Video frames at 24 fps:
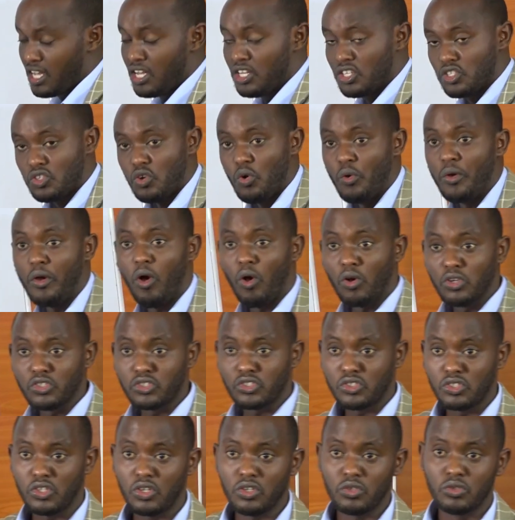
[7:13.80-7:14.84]
So we
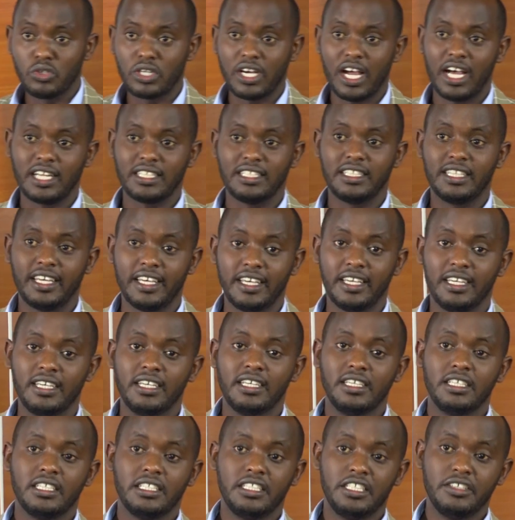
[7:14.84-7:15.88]
also look at the
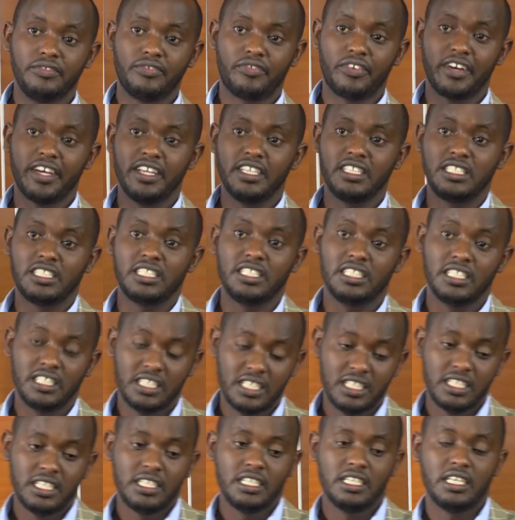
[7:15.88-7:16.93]
different
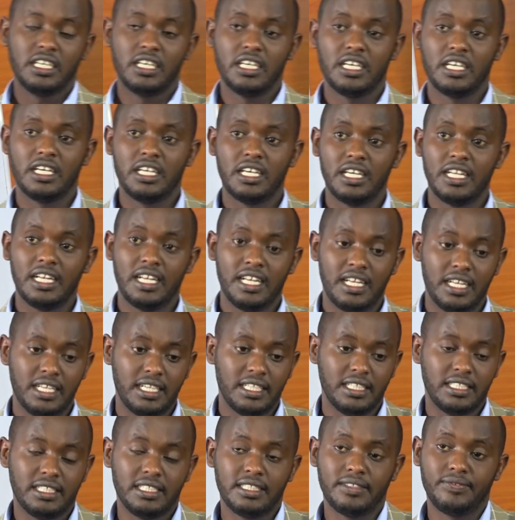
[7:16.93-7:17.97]

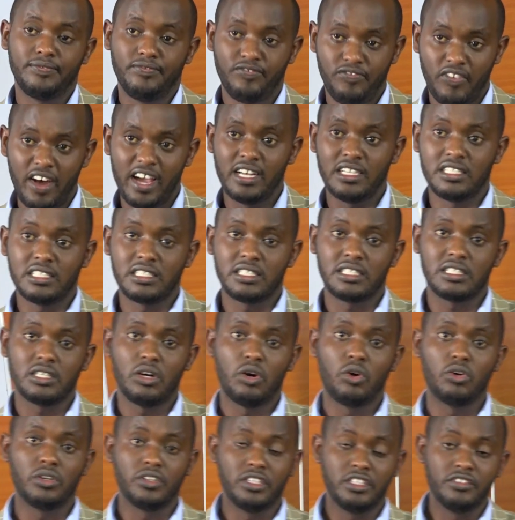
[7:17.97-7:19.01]
files
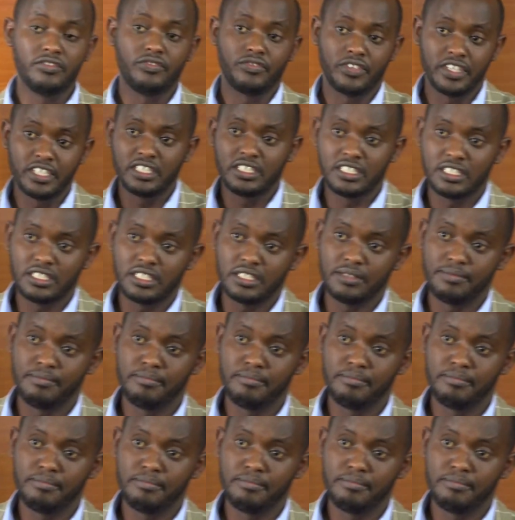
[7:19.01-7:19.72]
or different